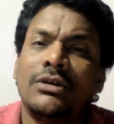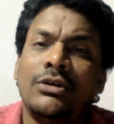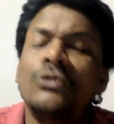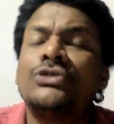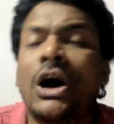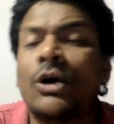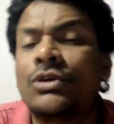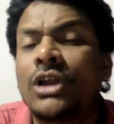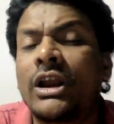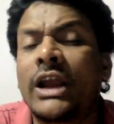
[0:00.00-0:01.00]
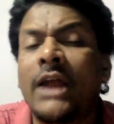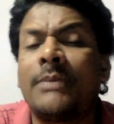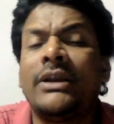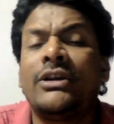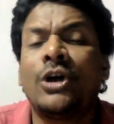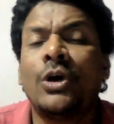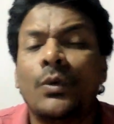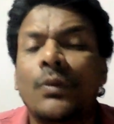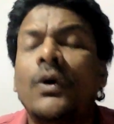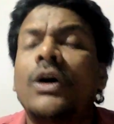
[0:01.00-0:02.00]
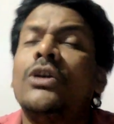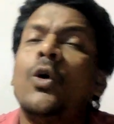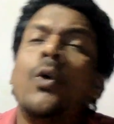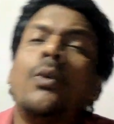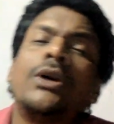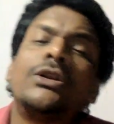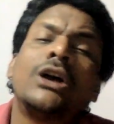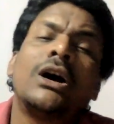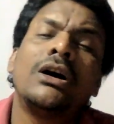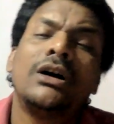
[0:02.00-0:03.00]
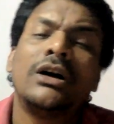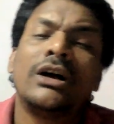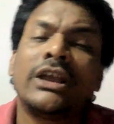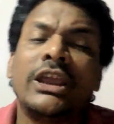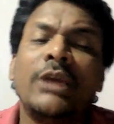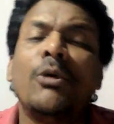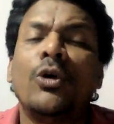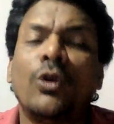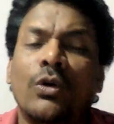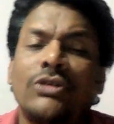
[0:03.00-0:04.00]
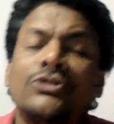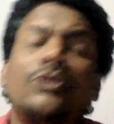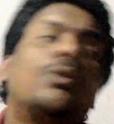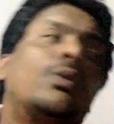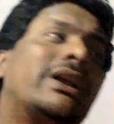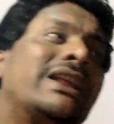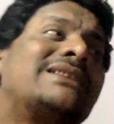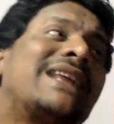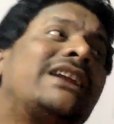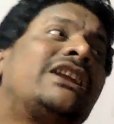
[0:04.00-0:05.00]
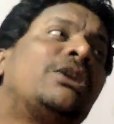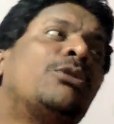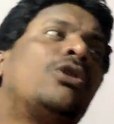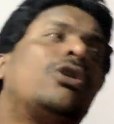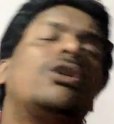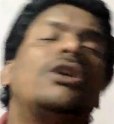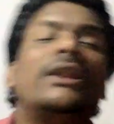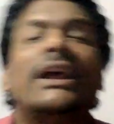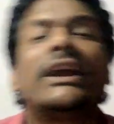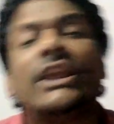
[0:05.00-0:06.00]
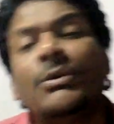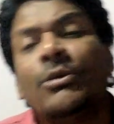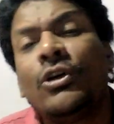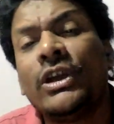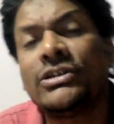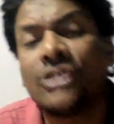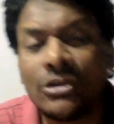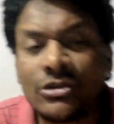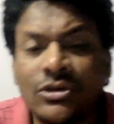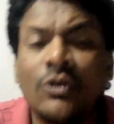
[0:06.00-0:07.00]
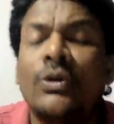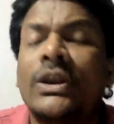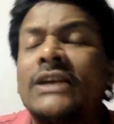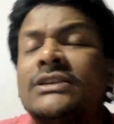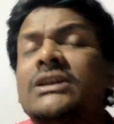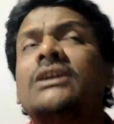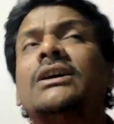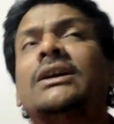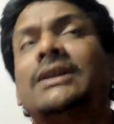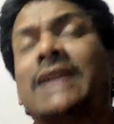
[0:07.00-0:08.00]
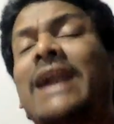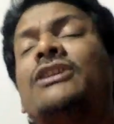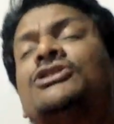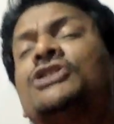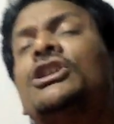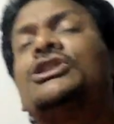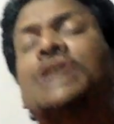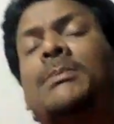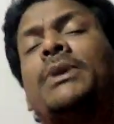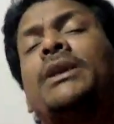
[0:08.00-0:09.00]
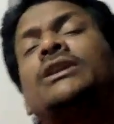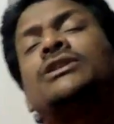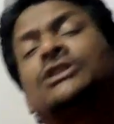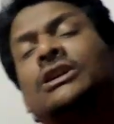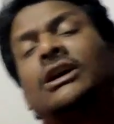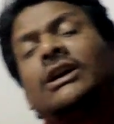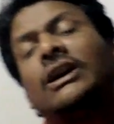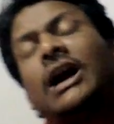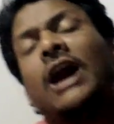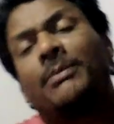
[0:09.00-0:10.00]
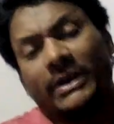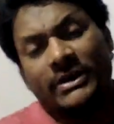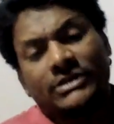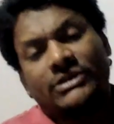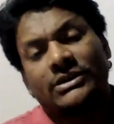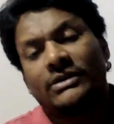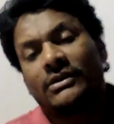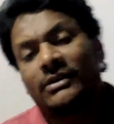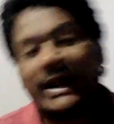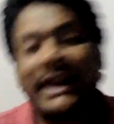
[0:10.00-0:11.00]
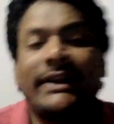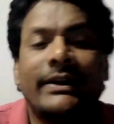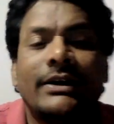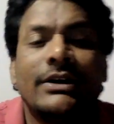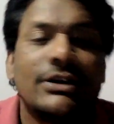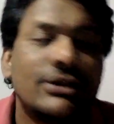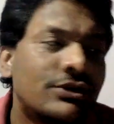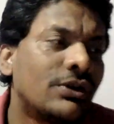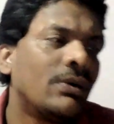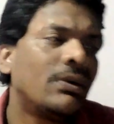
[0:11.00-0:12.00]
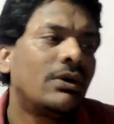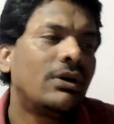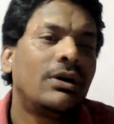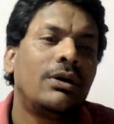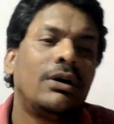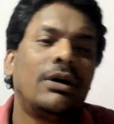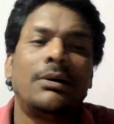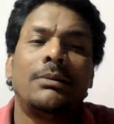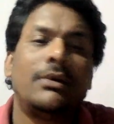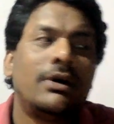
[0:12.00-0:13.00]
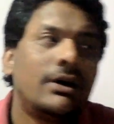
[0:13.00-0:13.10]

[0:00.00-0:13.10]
loose outer garment worn over the kimono. So, what is that kimono? Now, kimono is also known as a traditional Japanese garment, right? So, um,